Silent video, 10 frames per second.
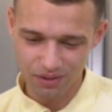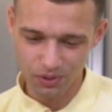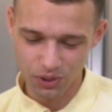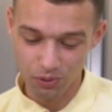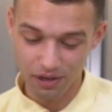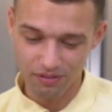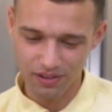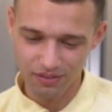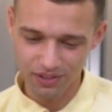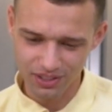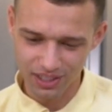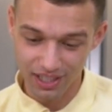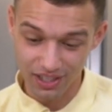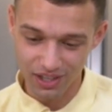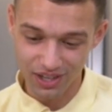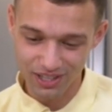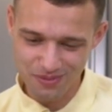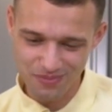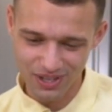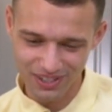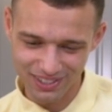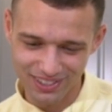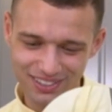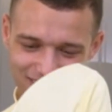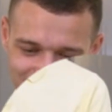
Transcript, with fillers: I'm gonna go to my favorite site, Naughty America.